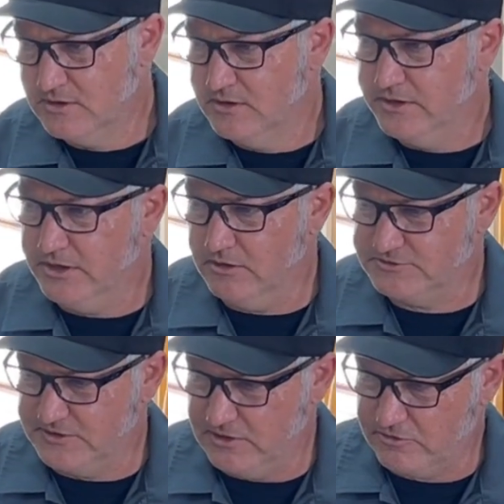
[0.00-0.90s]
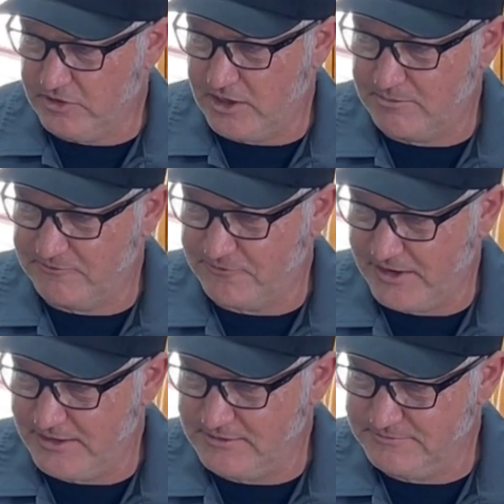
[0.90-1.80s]
you know, to the local Harbor
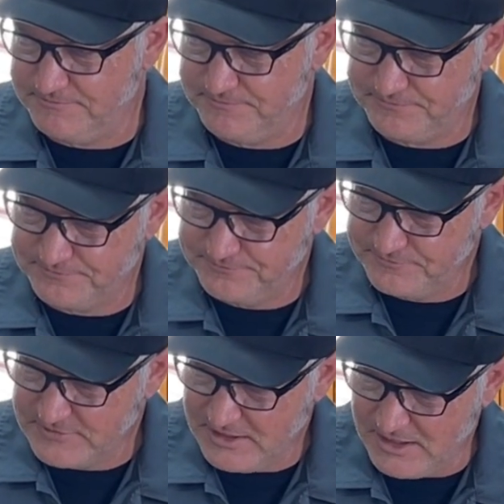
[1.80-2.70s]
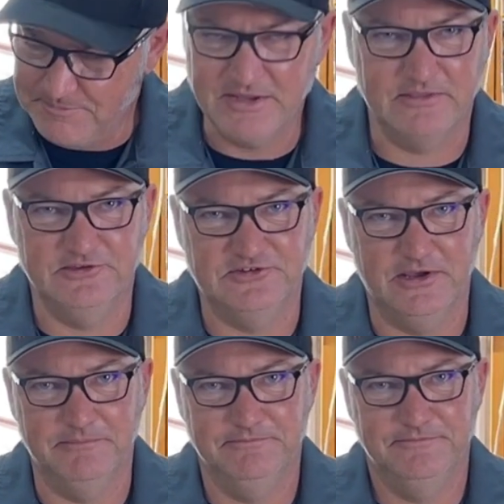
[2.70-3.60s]
Freight, and I picked this up.
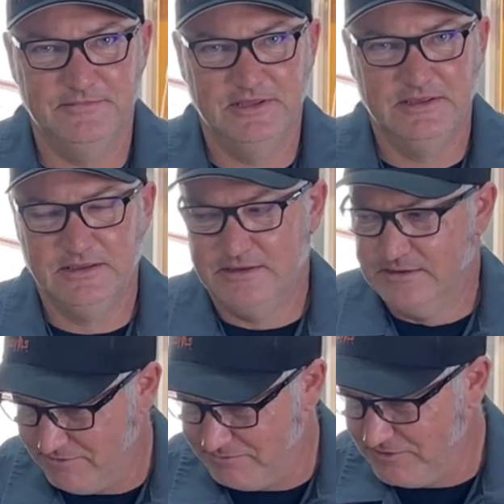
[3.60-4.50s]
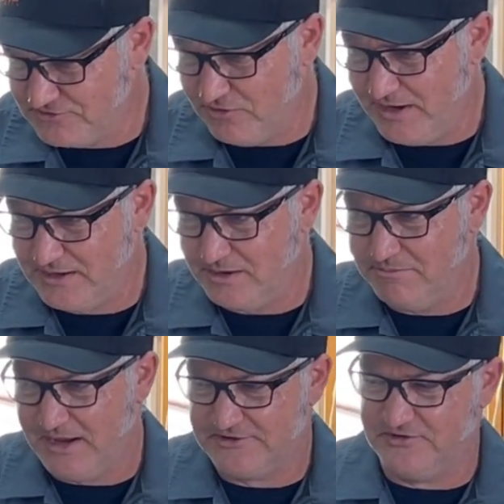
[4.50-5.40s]
Anyway, let's go ahead and
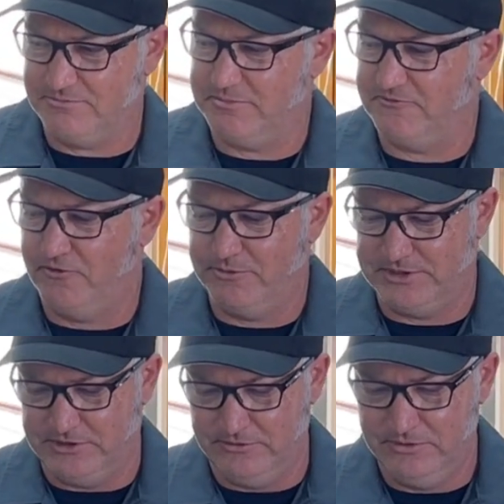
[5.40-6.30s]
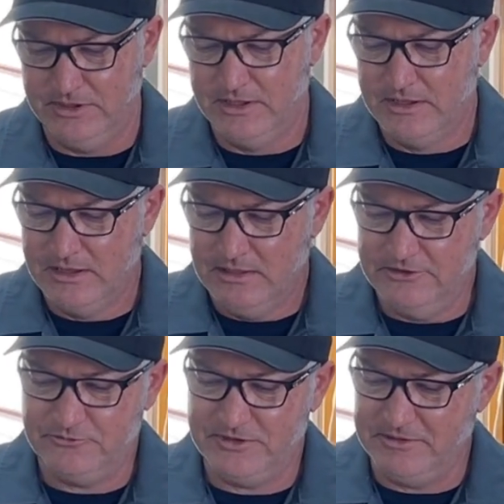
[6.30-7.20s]
unbox it. But before we do,
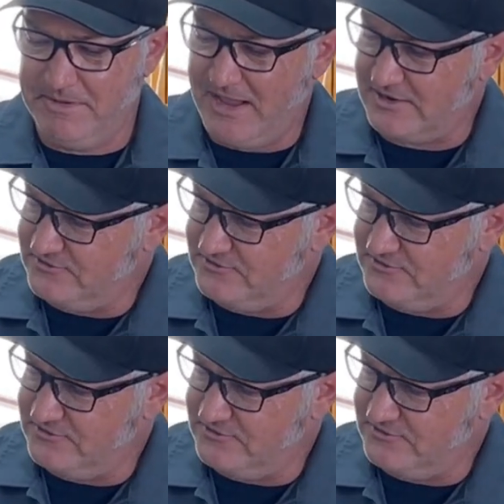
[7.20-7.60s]
let's read the box.